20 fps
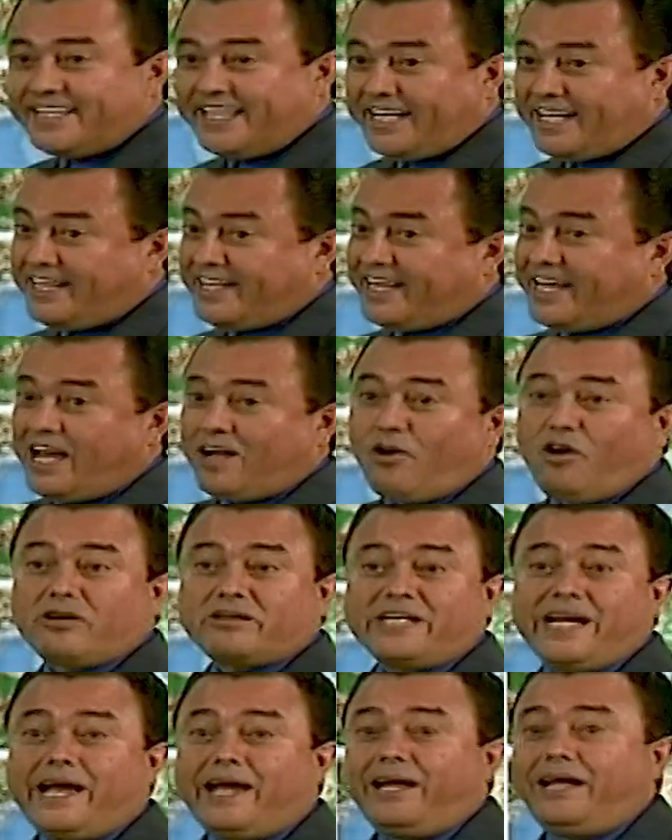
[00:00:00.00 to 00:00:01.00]
You have to
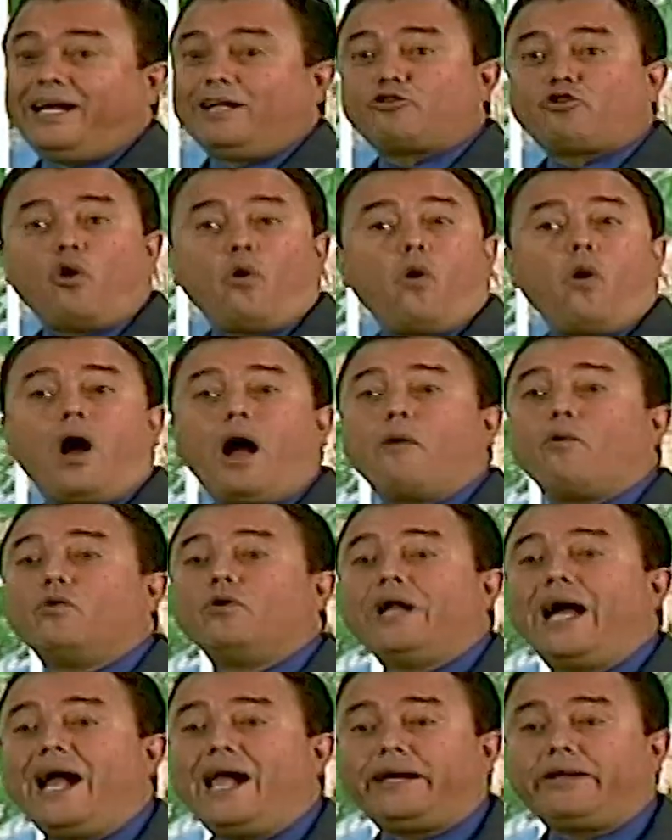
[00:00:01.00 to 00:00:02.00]
correct your
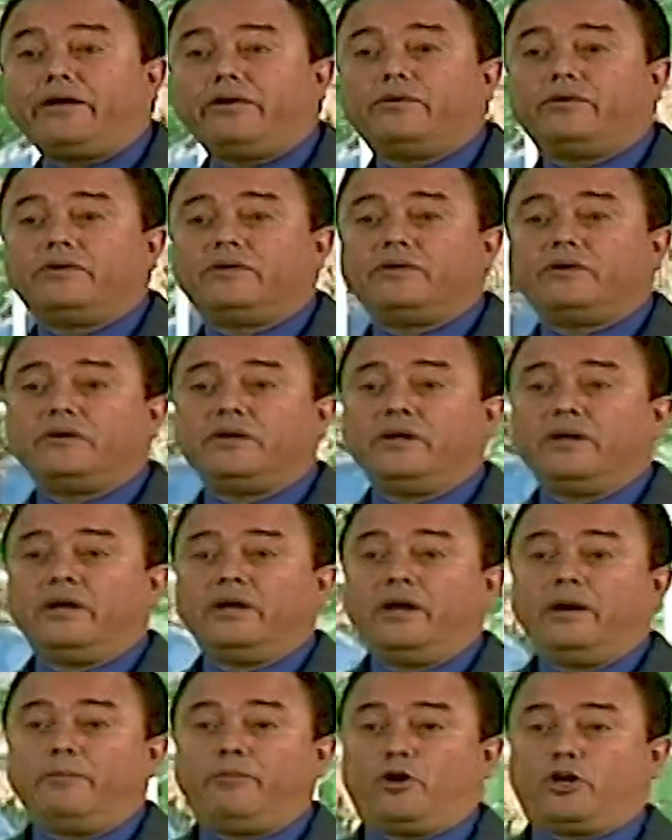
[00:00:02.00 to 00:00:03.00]
vocabulary.
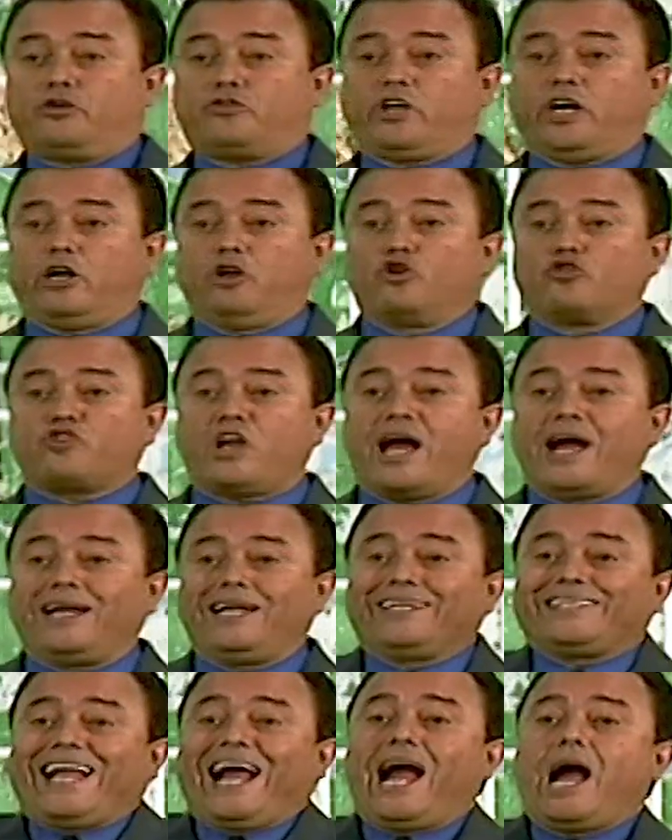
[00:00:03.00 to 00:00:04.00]
That's why the
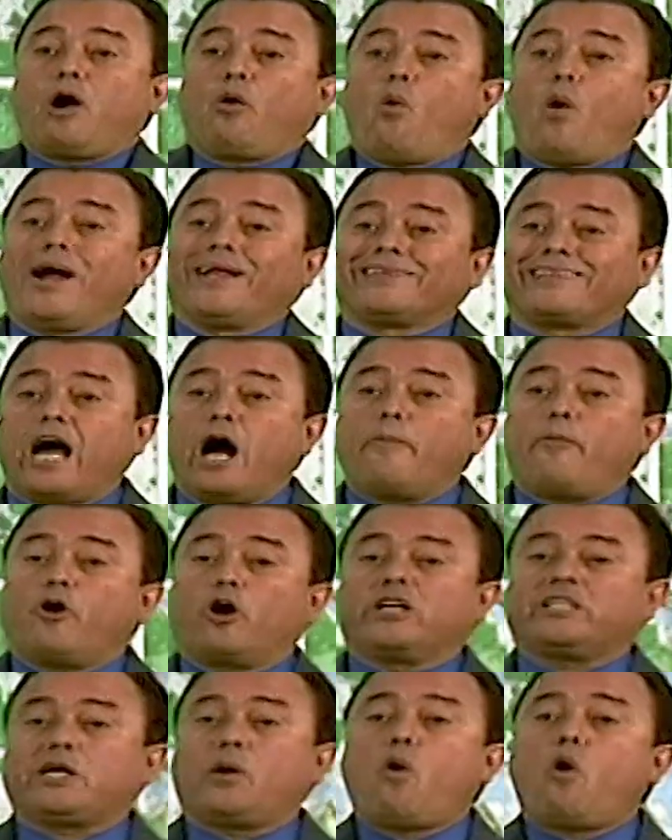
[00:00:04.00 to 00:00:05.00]
angels are holding off
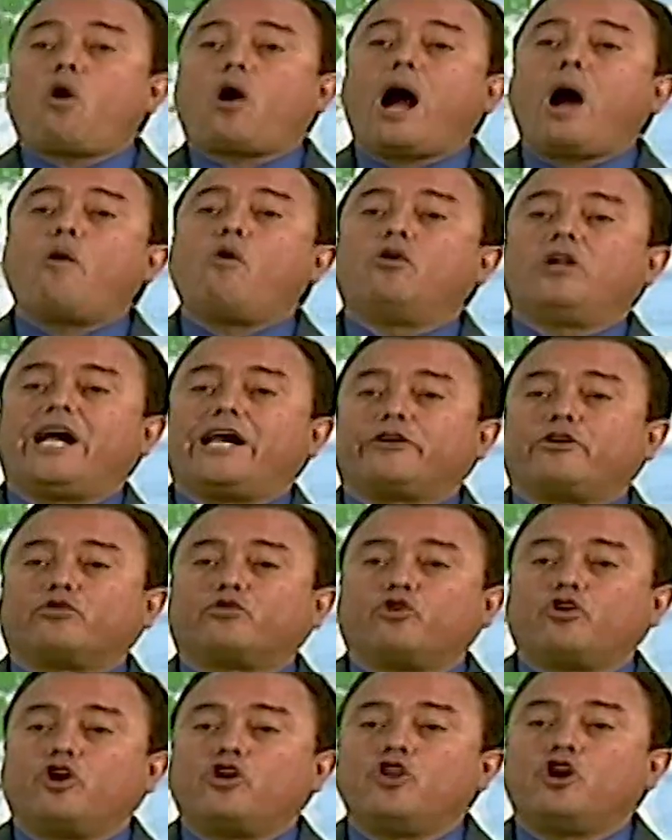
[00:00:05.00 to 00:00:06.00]
because that
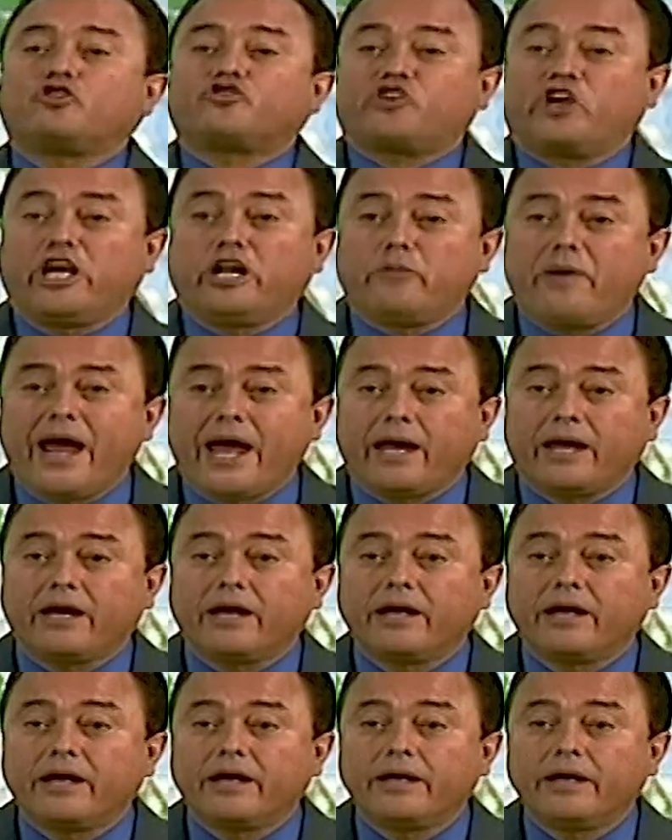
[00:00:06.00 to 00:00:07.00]
vocabulary of yours is
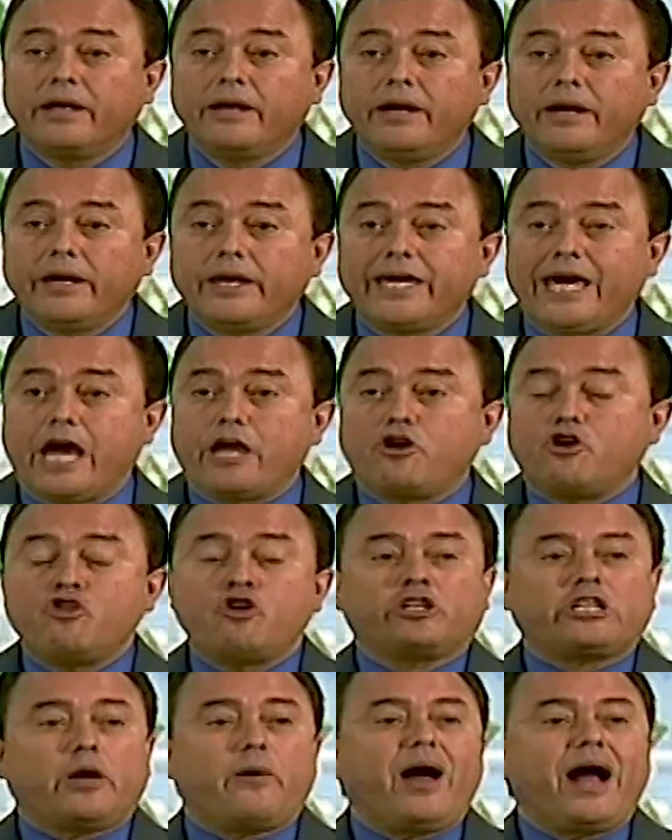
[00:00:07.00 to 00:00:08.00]
useless and
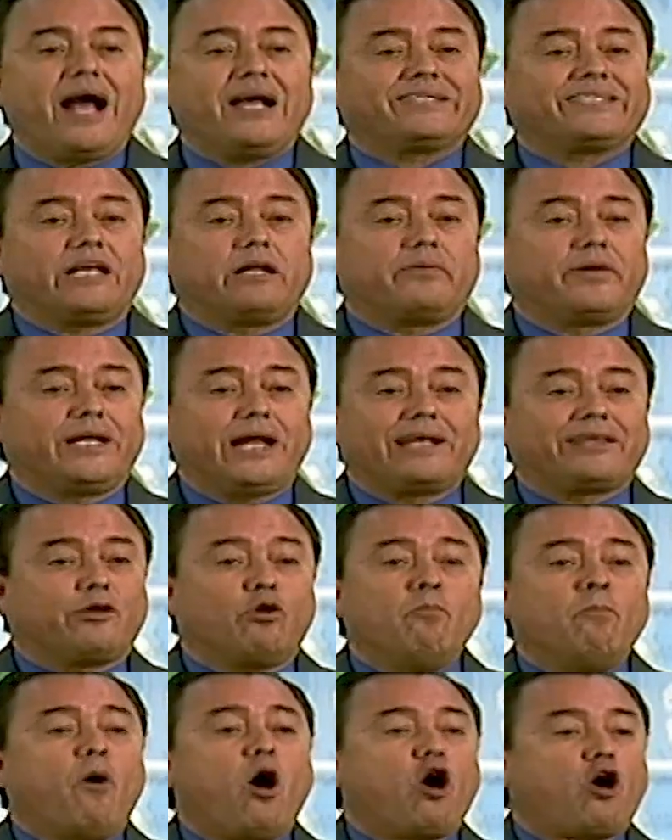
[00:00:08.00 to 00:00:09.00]
they are not going to
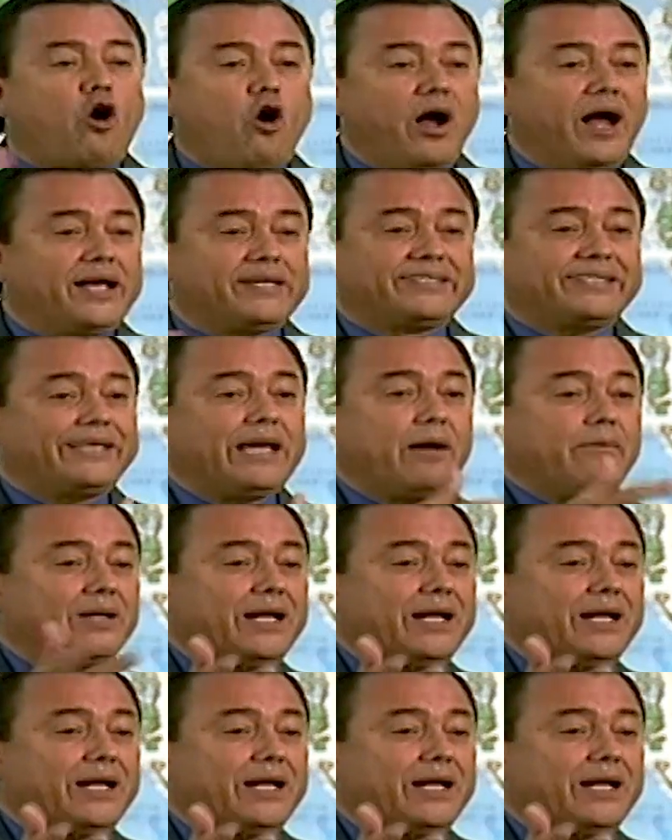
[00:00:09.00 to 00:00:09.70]
serve you